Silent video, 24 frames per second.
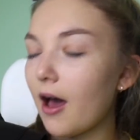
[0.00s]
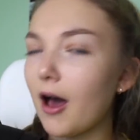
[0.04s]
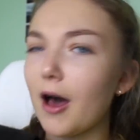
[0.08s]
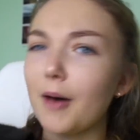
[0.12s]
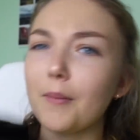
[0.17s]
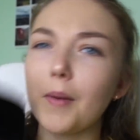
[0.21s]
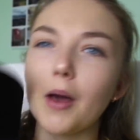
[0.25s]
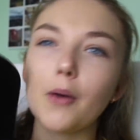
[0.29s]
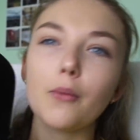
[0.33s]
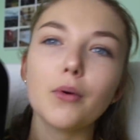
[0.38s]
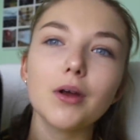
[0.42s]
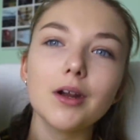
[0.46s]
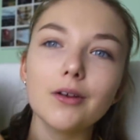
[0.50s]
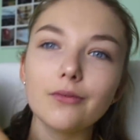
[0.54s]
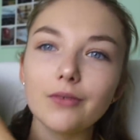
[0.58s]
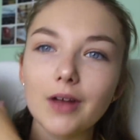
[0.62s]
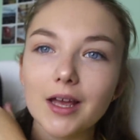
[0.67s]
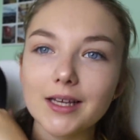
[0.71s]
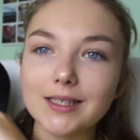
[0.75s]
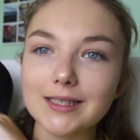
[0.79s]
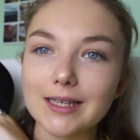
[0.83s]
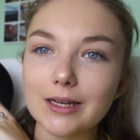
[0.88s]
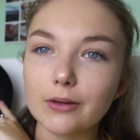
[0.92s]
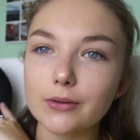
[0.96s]
I would have
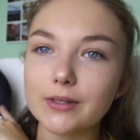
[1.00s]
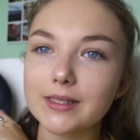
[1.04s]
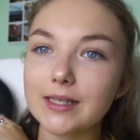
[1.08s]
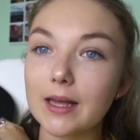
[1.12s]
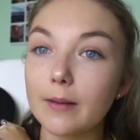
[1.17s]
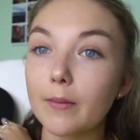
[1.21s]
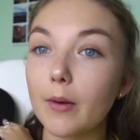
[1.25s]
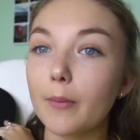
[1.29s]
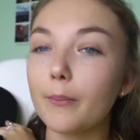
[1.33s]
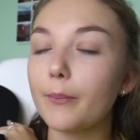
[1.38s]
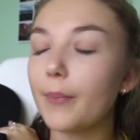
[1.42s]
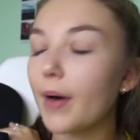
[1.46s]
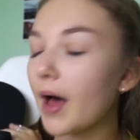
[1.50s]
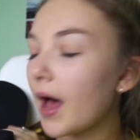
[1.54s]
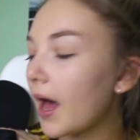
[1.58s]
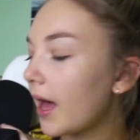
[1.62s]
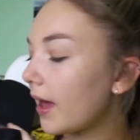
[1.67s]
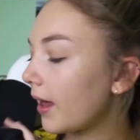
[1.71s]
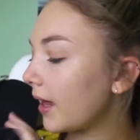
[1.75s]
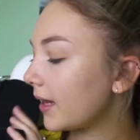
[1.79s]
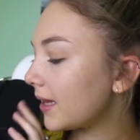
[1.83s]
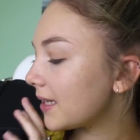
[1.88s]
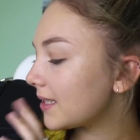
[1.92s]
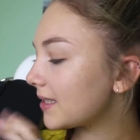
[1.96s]
liked a little zip,
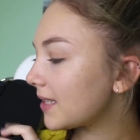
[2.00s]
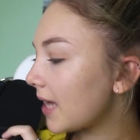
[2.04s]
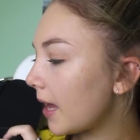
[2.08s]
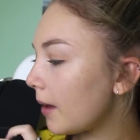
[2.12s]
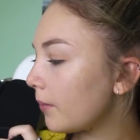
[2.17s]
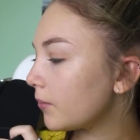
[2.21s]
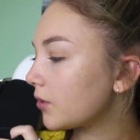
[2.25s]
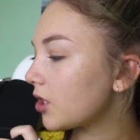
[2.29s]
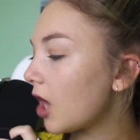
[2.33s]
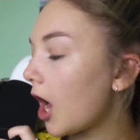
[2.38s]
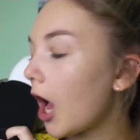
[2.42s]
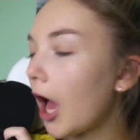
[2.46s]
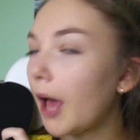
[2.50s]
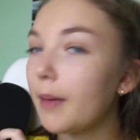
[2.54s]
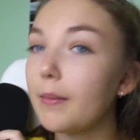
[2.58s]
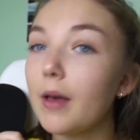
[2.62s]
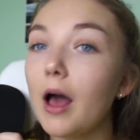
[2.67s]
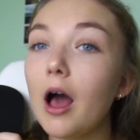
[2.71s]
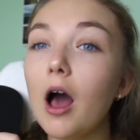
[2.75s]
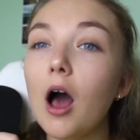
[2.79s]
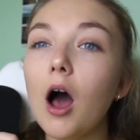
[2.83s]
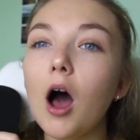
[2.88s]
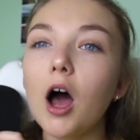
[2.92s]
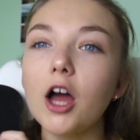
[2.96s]
but at the same
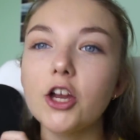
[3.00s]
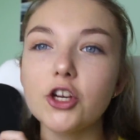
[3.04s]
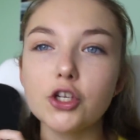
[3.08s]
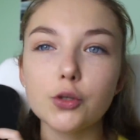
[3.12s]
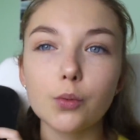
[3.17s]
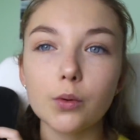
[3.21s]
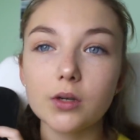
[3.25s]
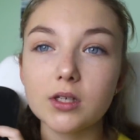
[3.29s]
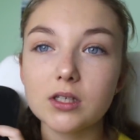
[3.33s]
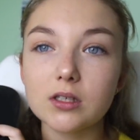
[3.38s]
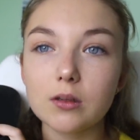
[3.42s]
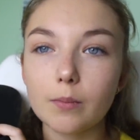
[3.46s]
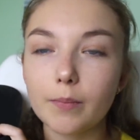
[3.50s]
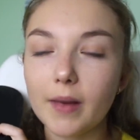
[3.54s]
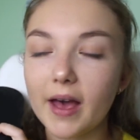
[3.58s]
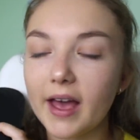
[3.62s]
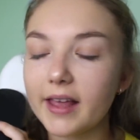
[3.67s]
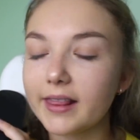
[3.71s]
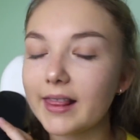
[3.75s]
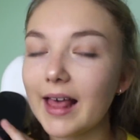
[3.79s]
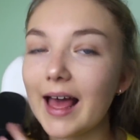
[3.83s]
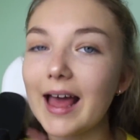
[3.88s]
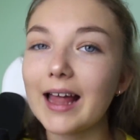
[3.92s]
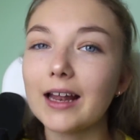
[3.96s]
time I just wanted a
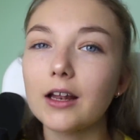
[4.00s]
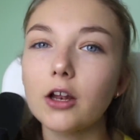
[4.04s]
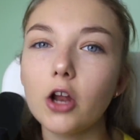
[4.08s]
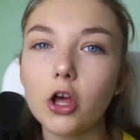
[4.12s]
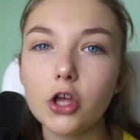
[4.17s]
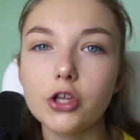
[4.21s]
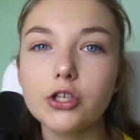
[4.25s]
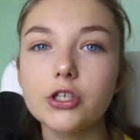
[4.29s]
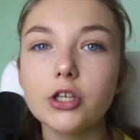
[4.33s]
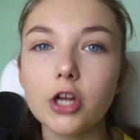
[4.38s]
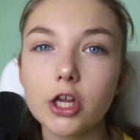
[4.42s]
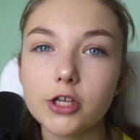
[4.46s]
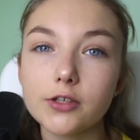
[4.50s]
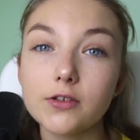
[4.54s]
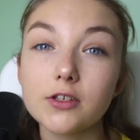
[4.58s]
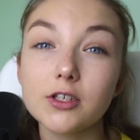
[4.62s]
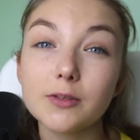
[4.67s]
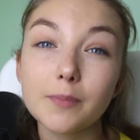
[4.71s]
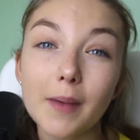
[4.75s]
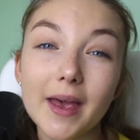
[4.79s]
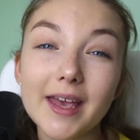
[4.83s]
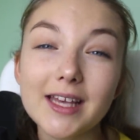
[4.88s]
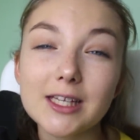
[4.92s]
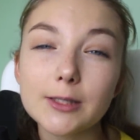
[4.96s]
bag that had loads and loads of
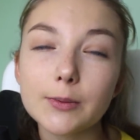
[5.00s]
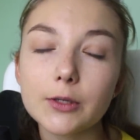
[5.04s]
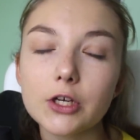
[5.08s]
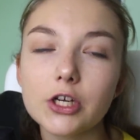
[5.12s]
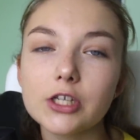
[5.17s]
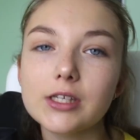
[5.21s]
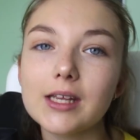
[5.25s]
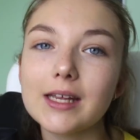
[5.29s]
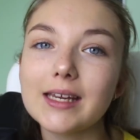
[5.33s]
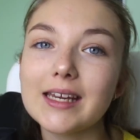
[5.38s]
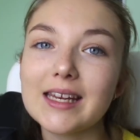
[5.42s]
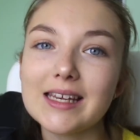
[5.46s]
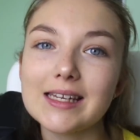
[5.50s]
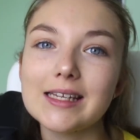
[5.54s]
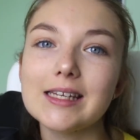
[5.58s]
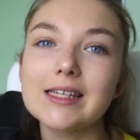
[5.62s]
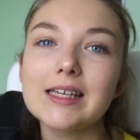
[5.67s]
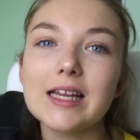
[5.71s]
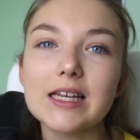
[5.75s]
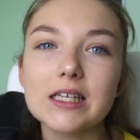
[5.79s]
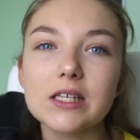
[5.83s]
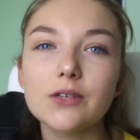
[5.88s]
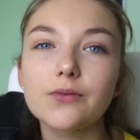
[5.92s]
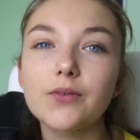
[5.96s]
space because I
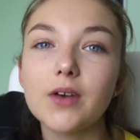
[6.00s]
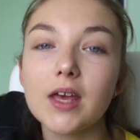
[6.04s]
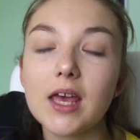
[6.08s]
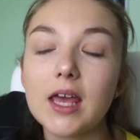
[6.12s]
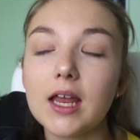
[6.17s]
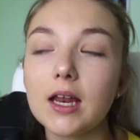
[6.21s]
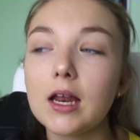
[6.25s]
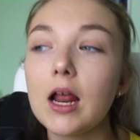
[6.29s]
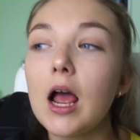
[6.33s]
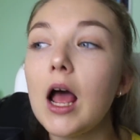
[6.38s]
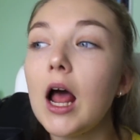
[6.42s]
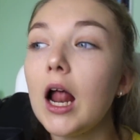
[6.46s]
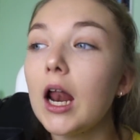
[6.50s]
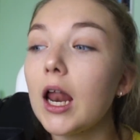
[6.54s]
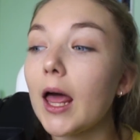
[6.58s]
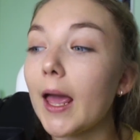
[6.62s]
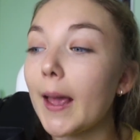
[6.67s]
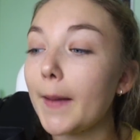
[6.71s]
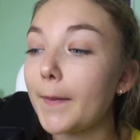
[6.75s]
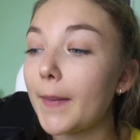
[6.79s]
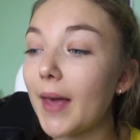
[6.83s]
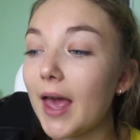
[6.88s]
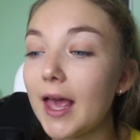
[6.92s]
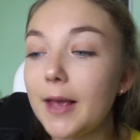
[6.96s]
needed it to fit in
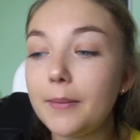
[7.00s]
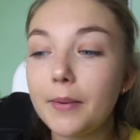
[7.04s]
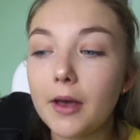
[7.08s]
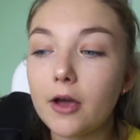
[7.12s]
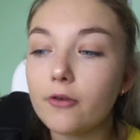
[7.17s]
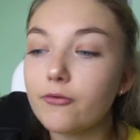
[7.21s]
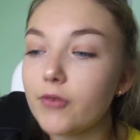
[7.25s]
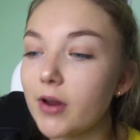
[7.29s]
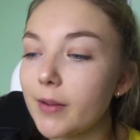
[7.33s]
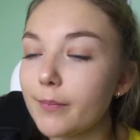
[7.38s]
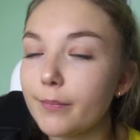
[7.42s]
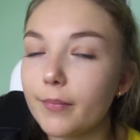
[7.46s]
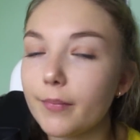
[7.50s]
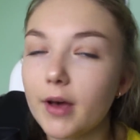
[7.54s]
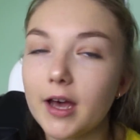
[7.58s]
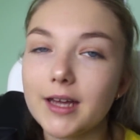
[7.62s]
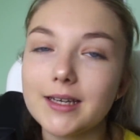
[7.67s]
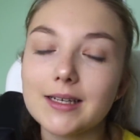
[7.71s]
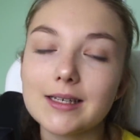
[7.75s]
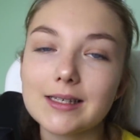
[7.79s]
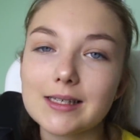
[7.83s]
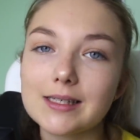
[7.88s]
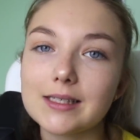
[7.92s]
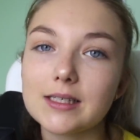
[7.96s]
like paper, ring
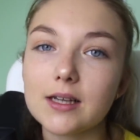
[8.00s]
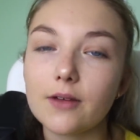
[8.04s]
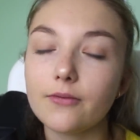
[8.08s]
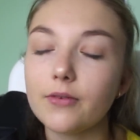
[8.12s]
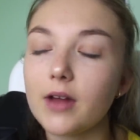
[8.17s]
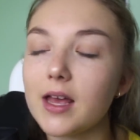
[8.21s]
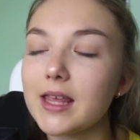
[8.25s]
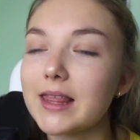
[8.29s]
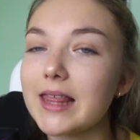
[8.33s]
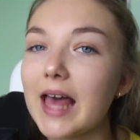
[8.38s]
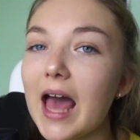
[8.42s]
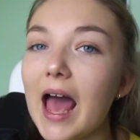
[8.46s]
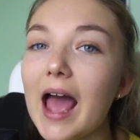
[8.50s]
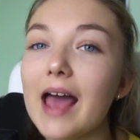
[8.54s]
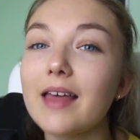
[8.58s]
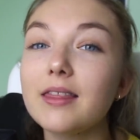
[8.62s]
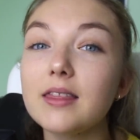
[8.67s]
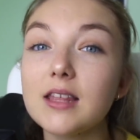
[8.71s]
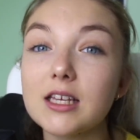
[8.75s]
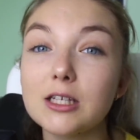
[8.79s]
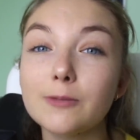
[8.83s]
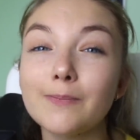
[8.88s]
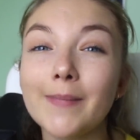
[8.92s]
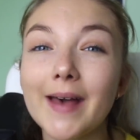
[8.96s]
binders and stuff like that,
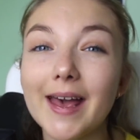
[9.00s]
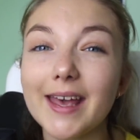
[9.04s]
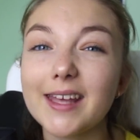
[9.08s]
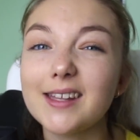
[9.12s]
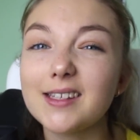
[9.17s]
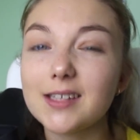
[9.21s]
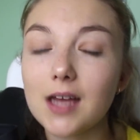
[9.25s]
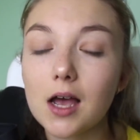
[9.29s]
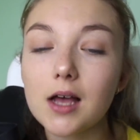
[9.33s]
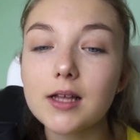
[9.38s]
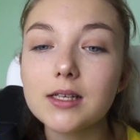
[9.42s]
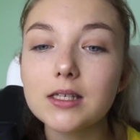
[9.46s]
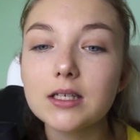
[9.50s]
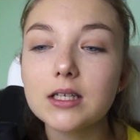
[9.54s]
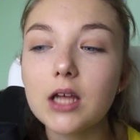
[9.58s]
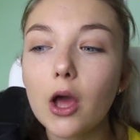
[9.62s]
and this bag does.